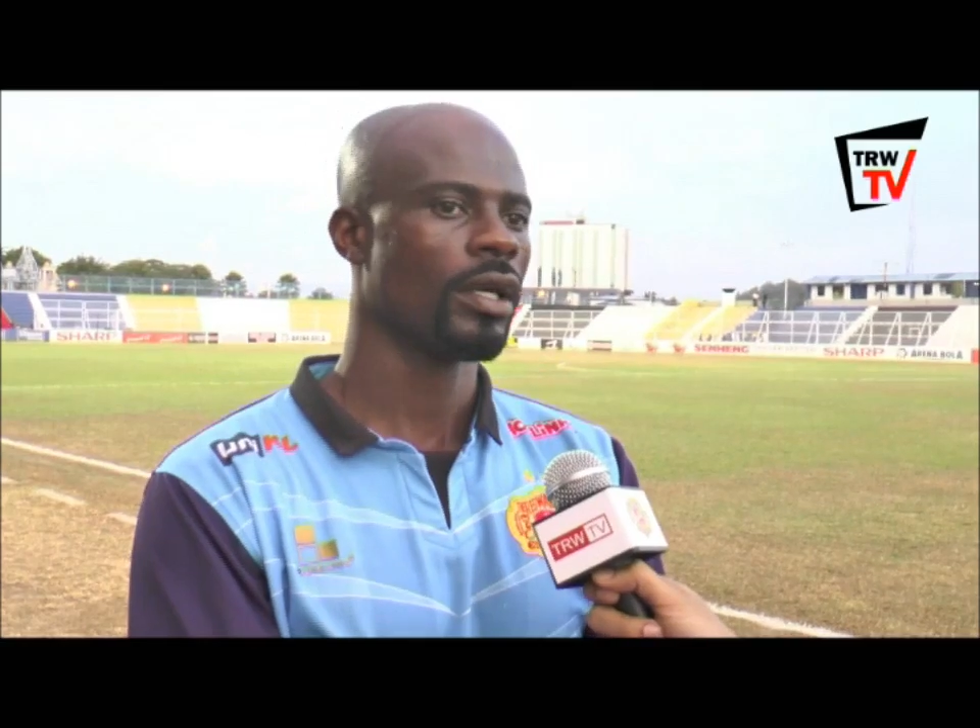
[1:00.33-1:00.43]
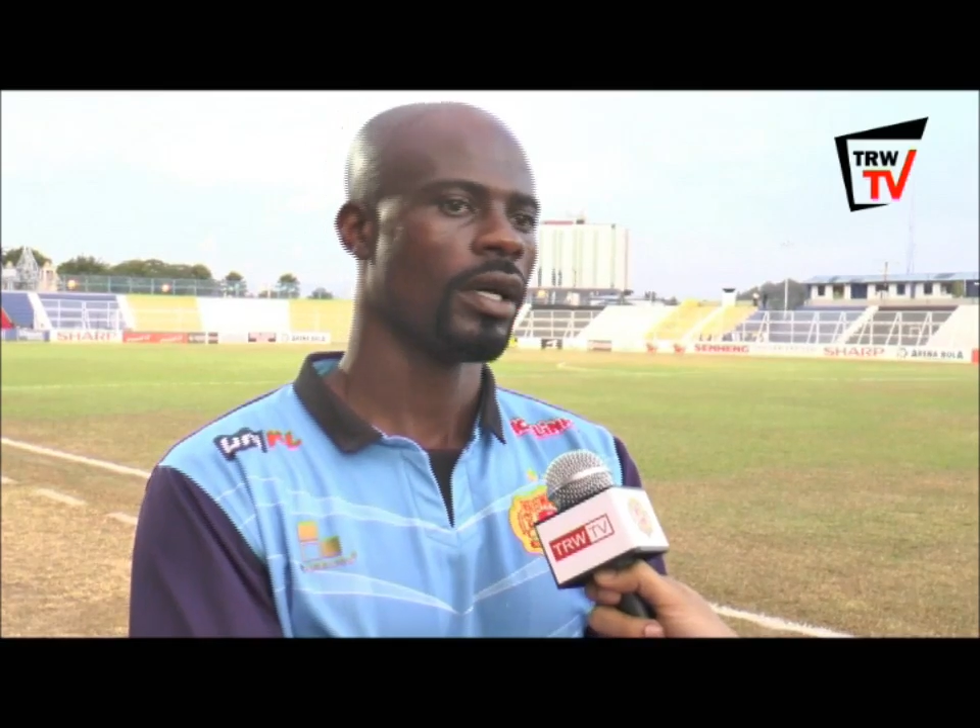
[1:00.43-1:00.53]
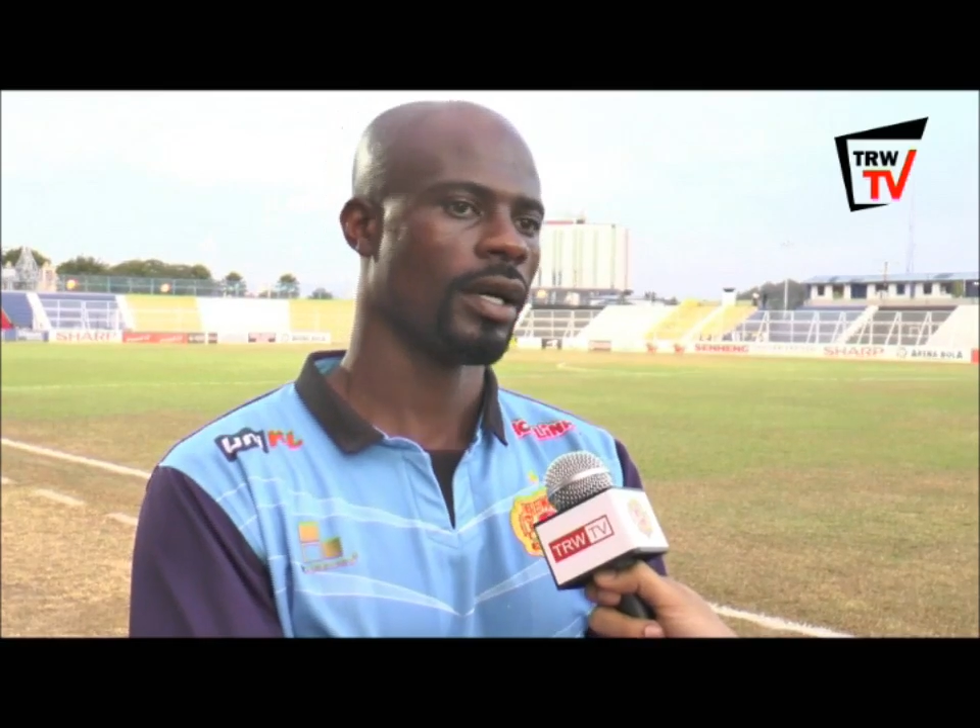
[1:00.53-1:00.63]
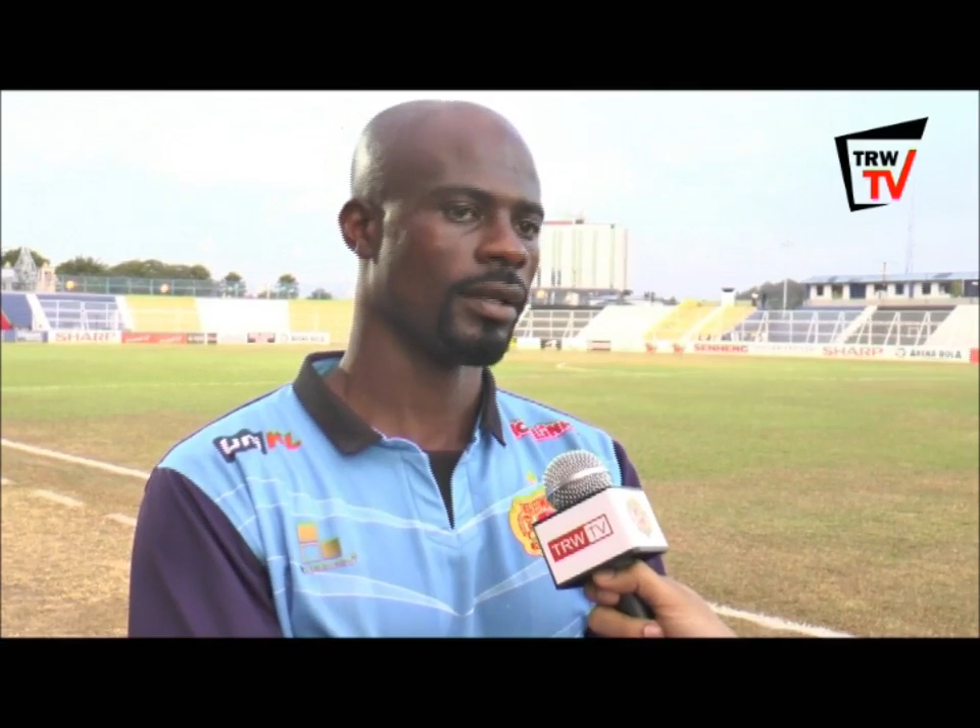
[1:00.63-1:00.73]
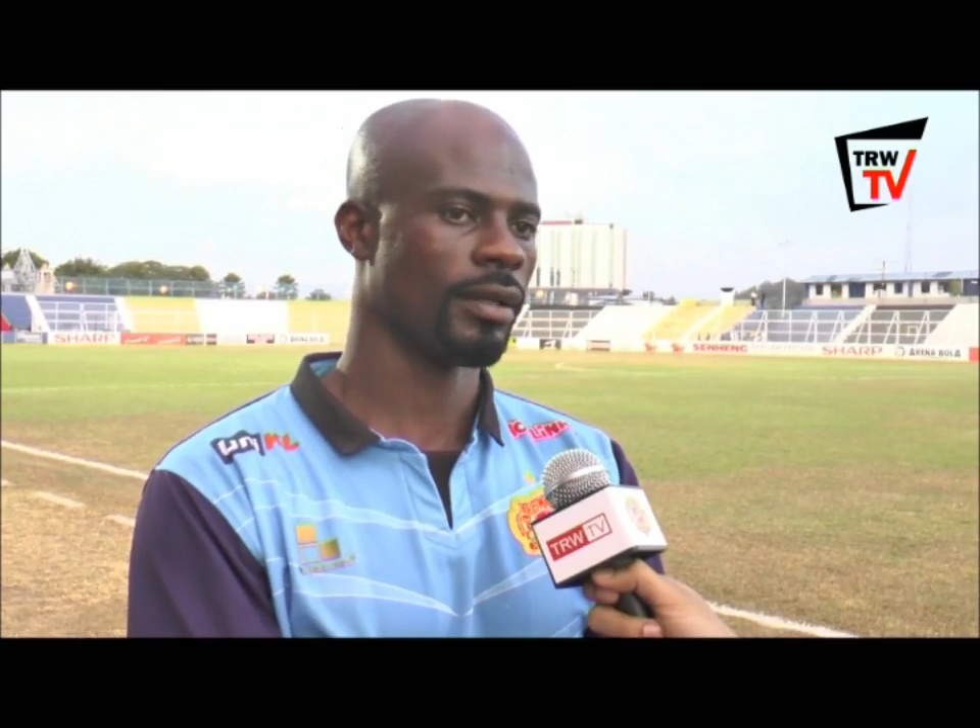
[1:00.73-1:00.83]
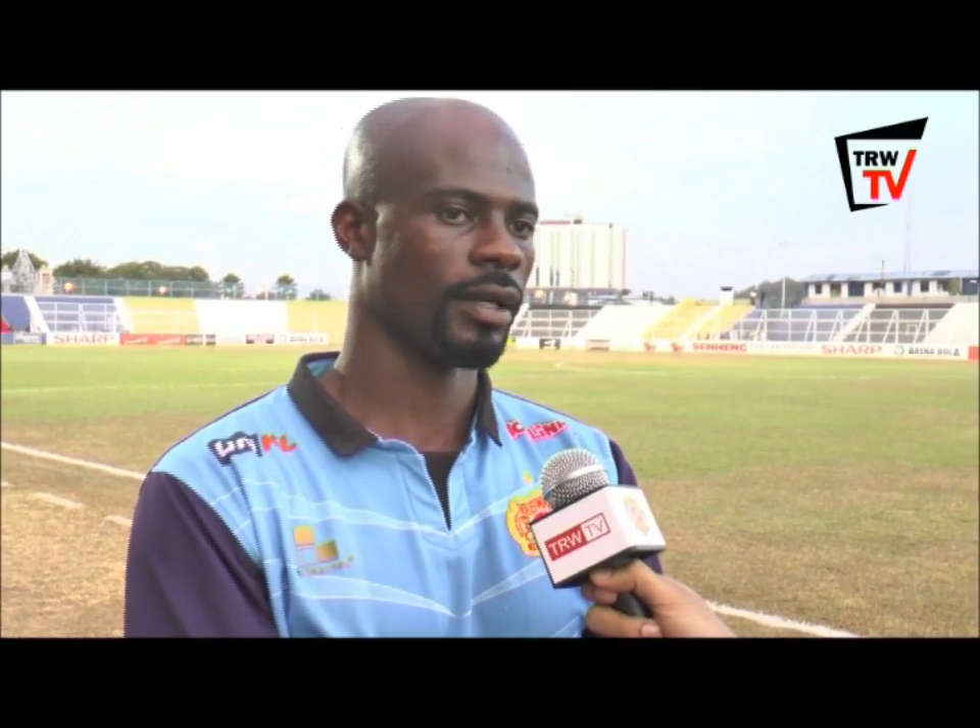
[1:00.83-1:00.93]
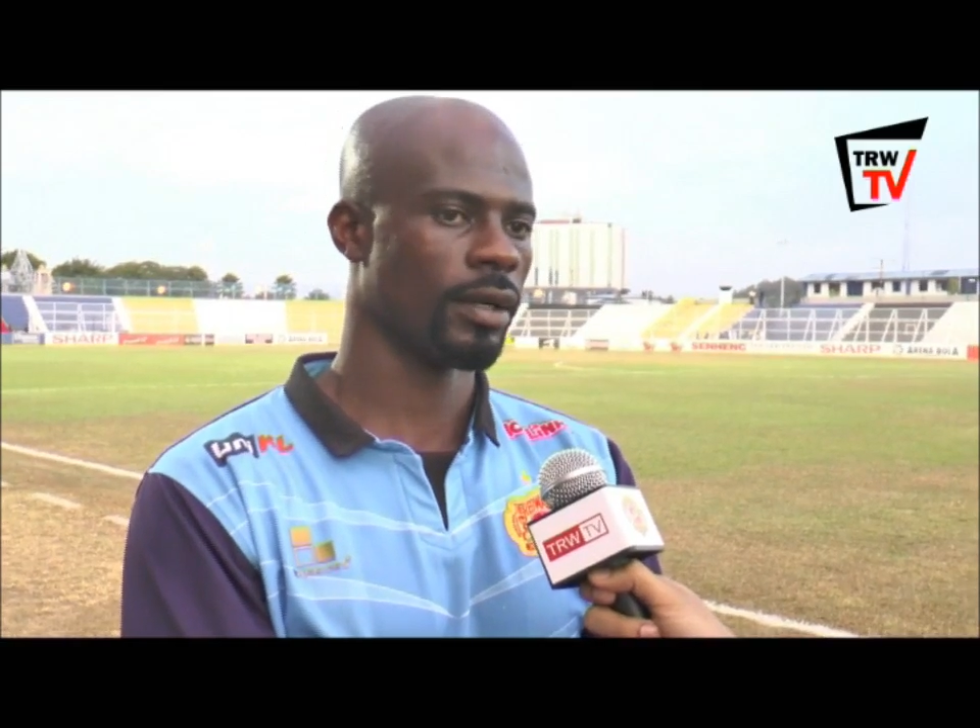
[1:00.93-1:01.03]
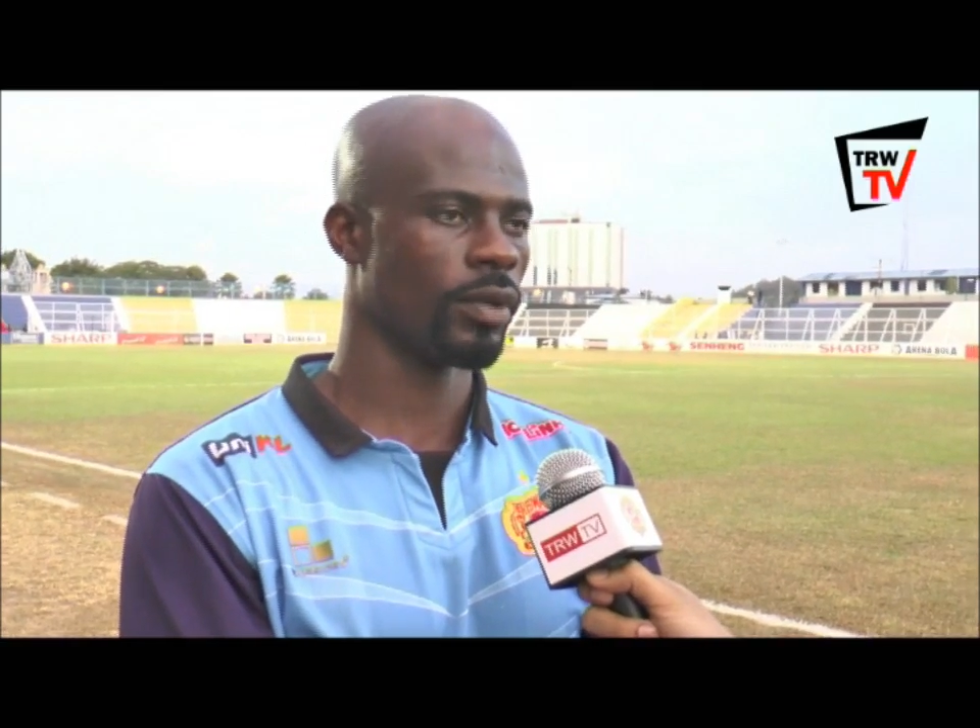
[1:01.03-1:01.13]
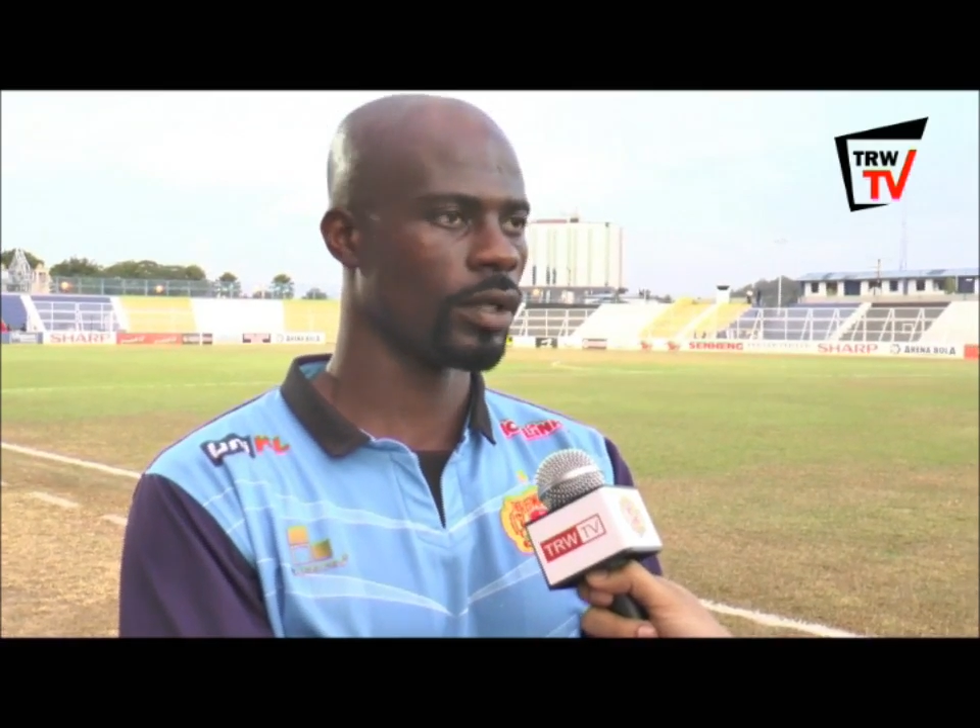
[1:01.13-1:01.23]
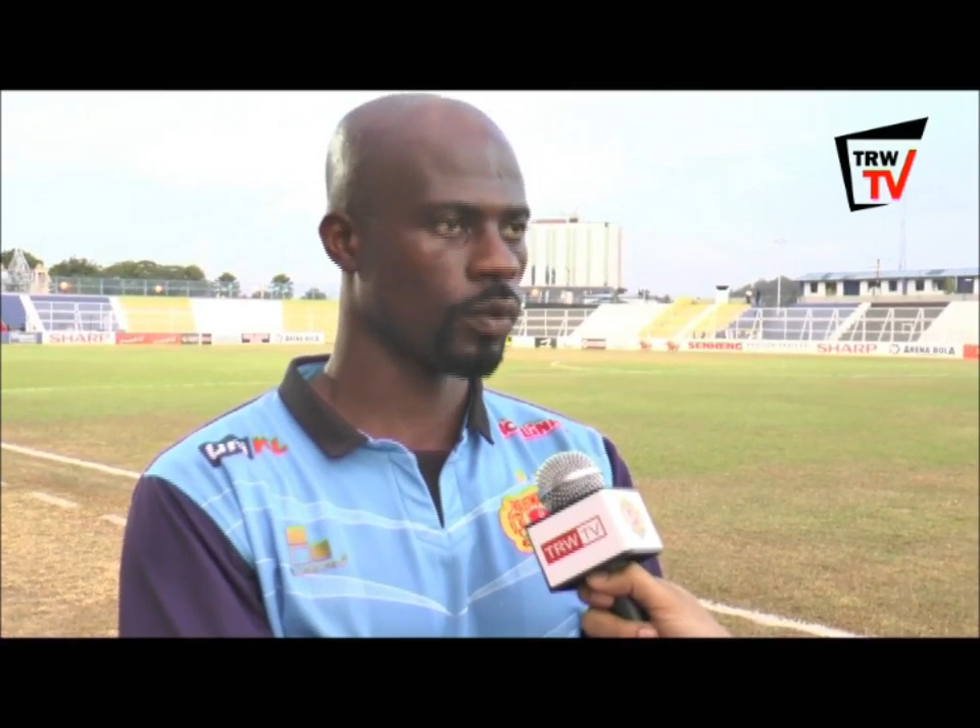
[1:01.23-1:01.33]
And
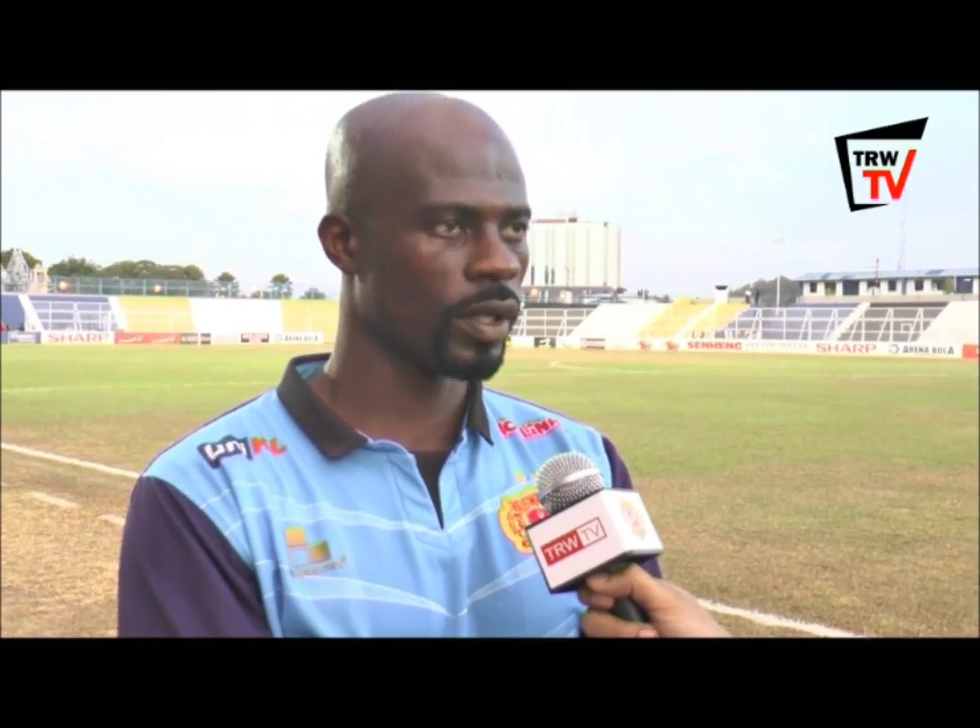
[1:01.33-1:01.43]
with a